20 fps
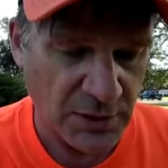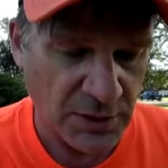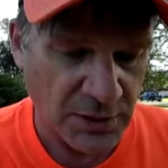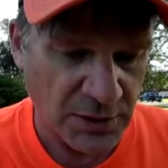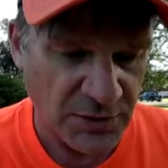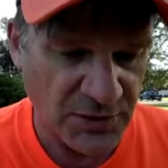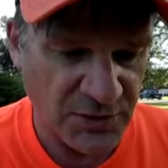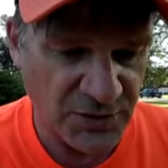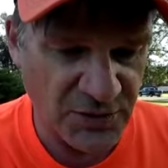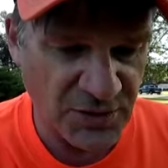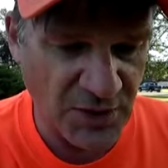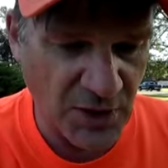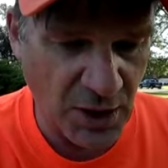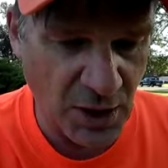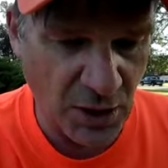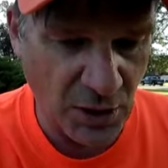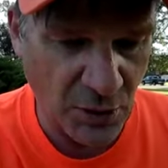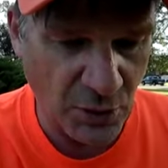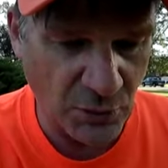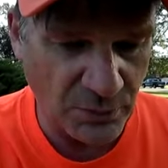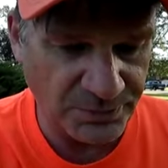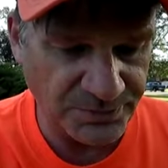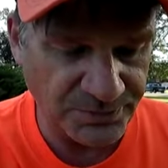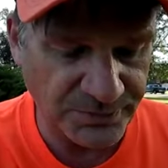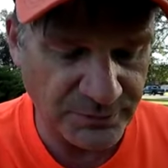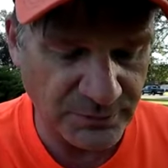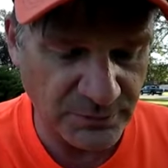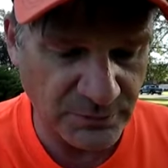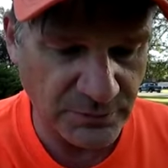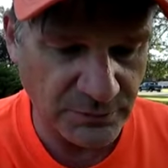So,
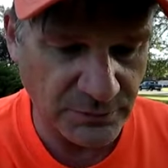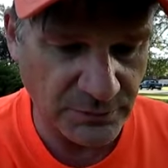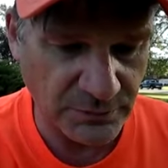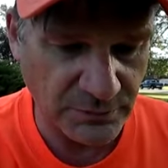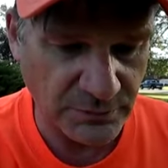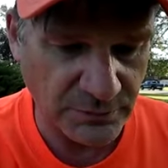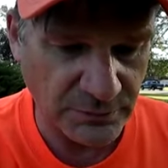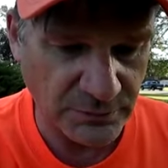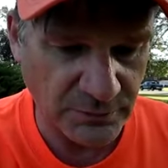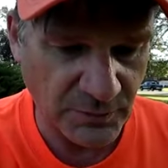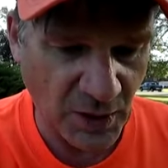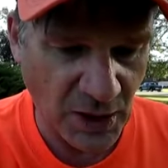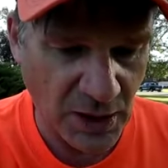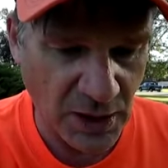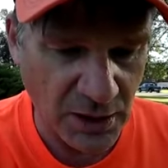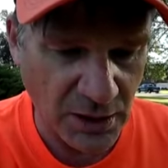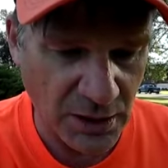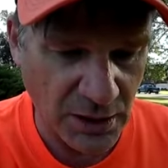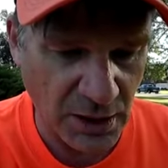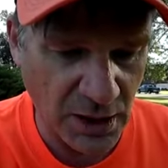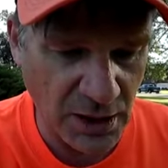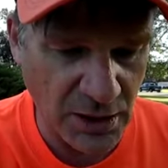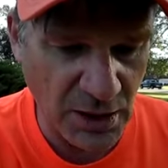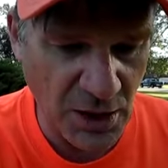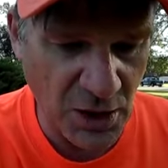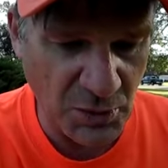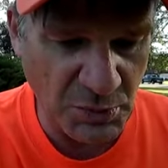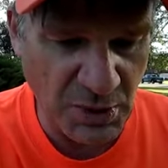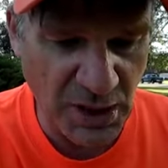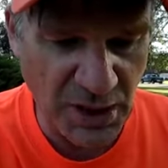you
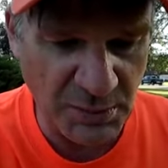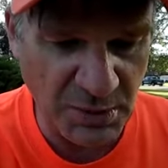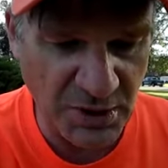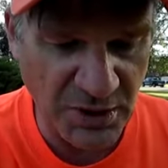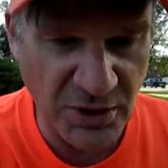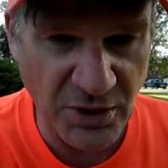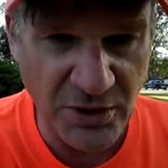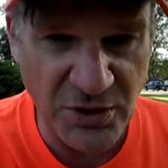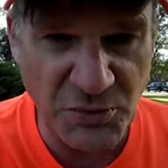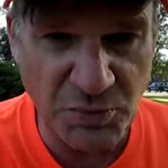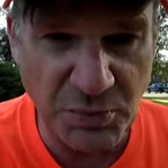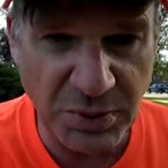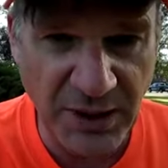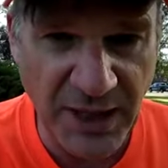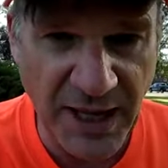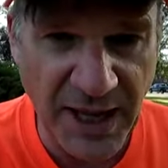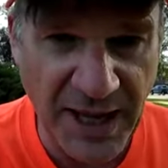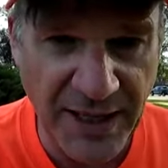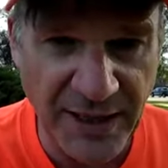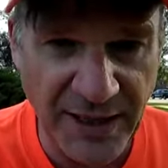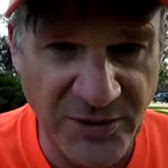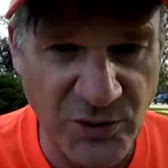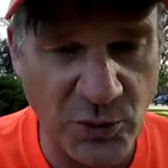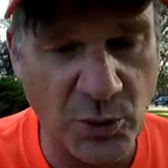know, maybe there's planets.